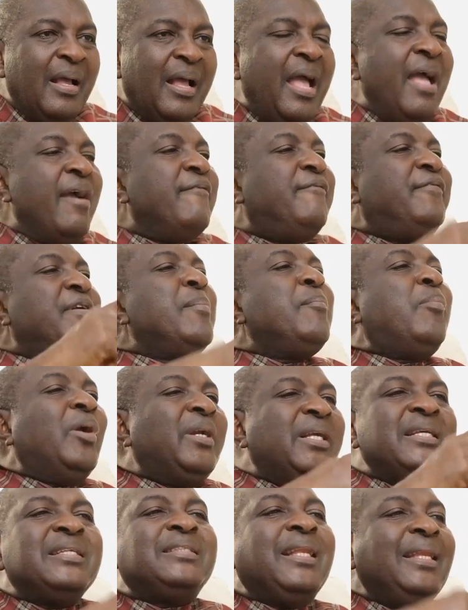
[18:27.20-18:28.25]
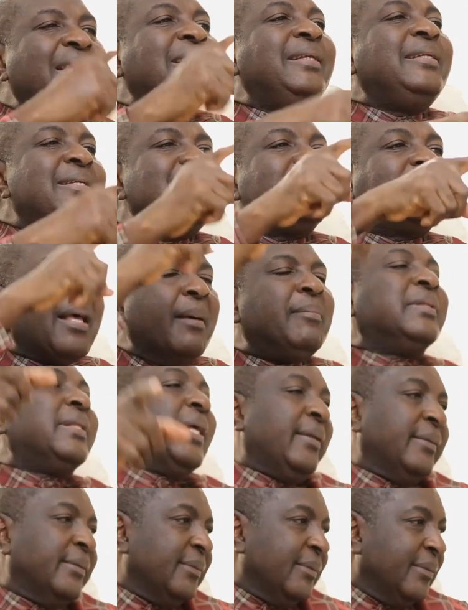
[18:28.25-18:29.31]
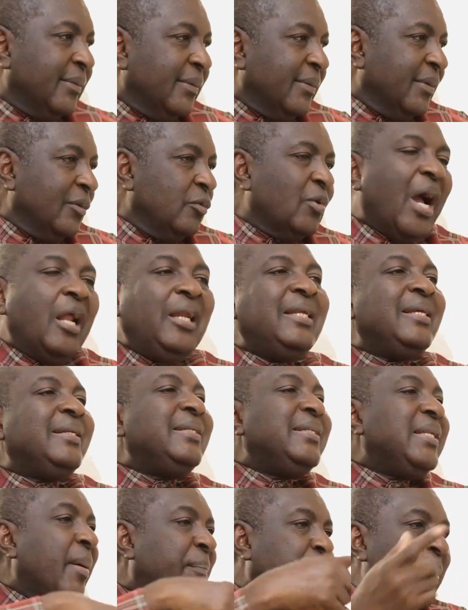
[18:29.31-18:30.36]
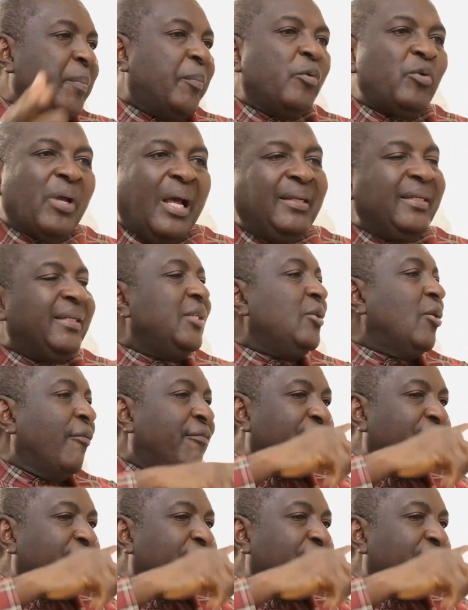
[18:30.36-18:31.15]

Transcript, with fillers: everybody is leading something. That's right. You are leading the people, you are leading your